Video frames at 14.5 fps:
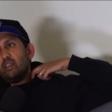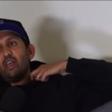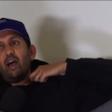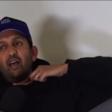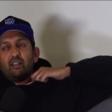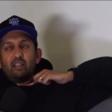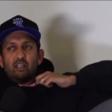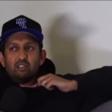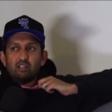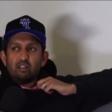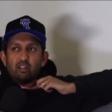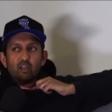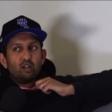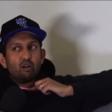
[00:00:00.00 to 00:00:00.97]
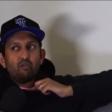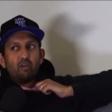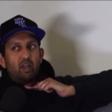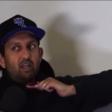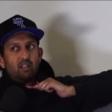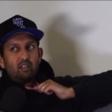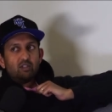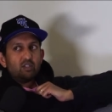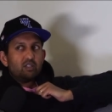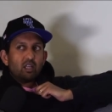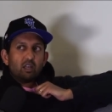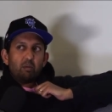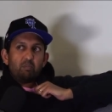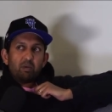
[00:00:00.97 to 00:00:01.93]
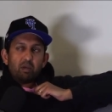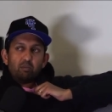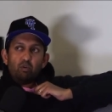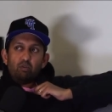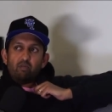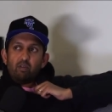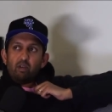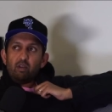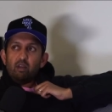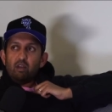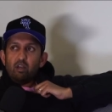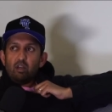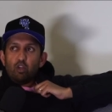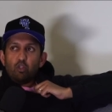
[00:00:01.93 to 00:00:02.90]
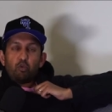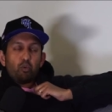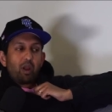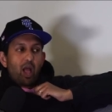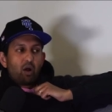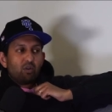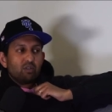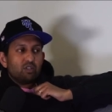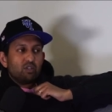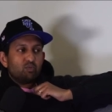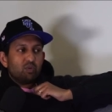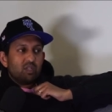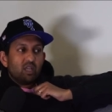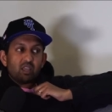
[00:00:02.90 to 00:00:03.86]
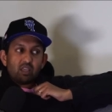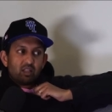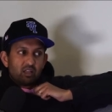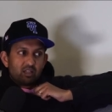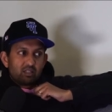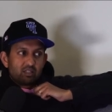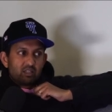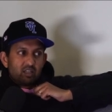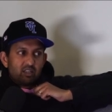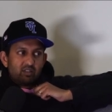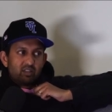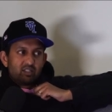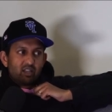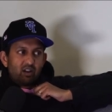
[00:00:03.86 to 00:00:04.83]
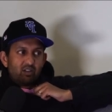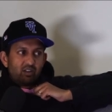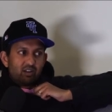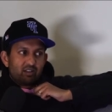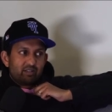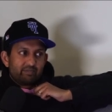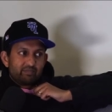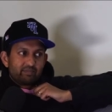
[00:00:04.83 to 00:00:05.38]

Yeah, I think he's a theater fan, and this is like a big movie. Three hours is ridiculous in this era.